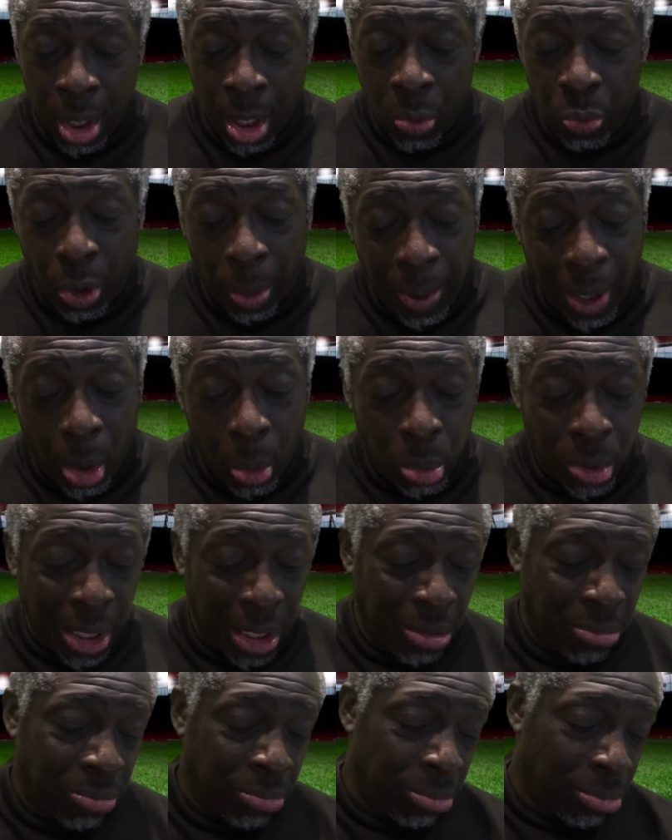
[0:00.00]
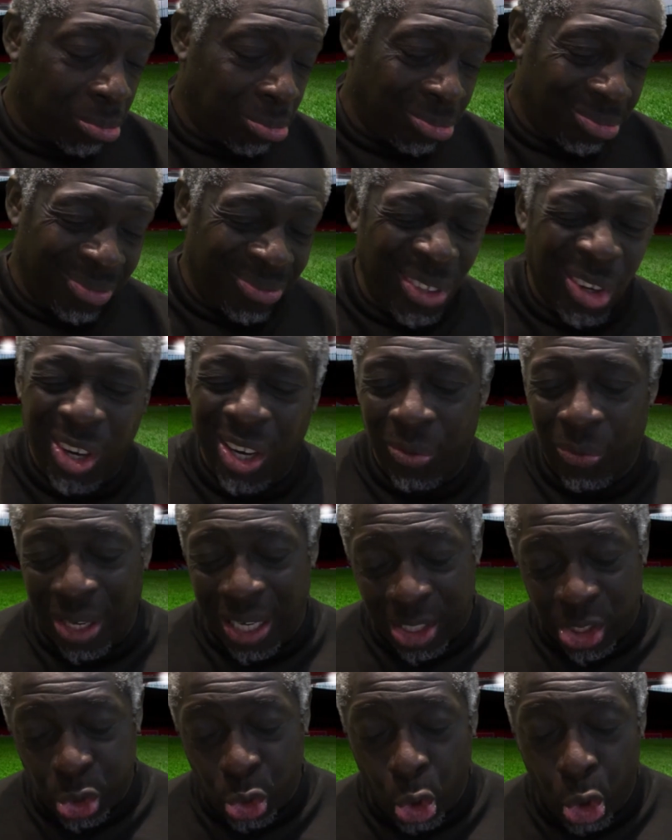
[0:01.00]
Rob Holding, not going to
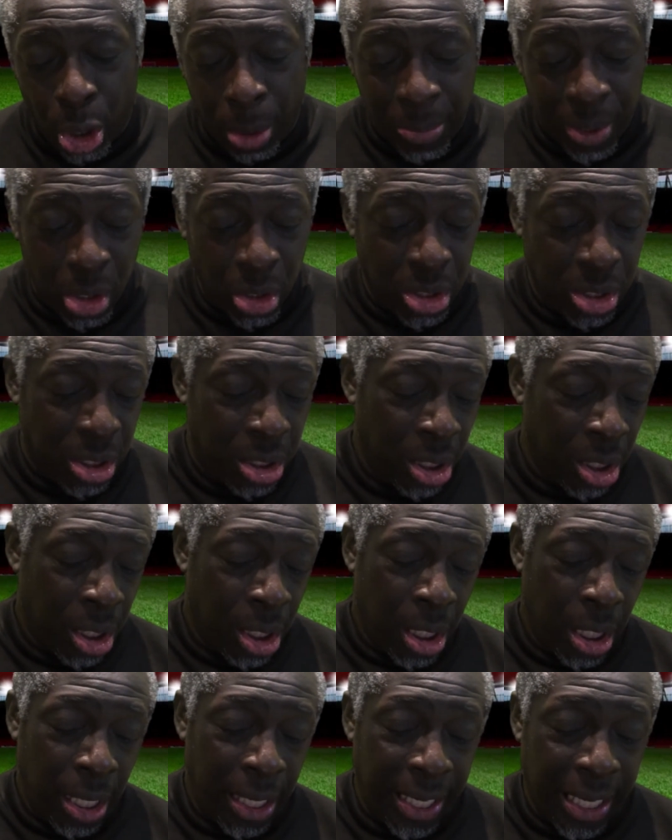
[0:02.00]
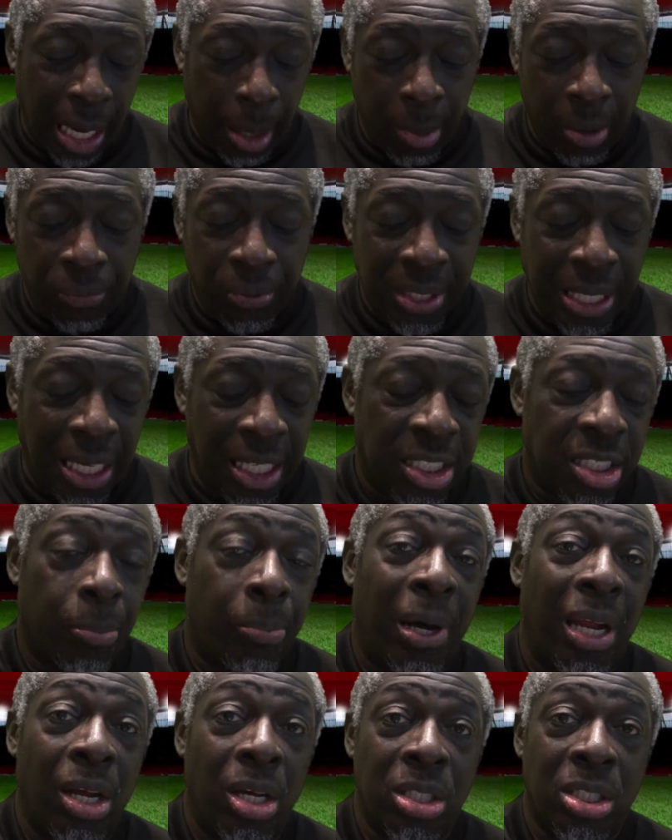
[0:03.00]
really score him because he came off for Dani
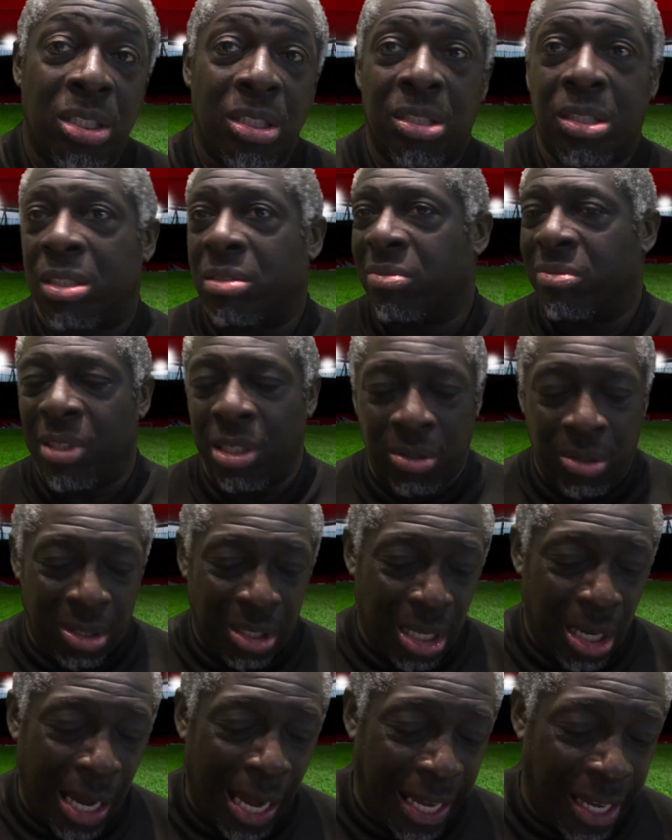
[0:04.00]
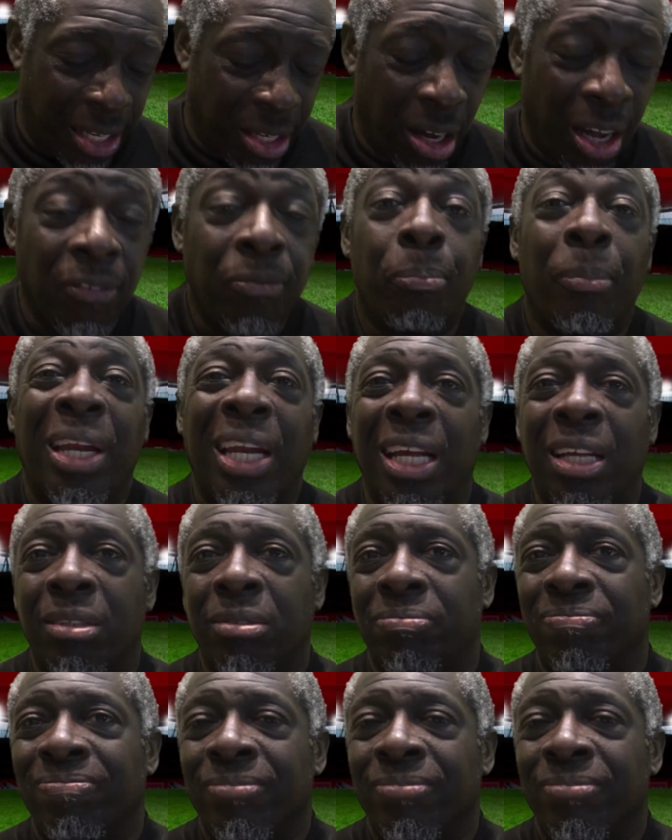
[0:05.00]
Ceballos, 89th minute.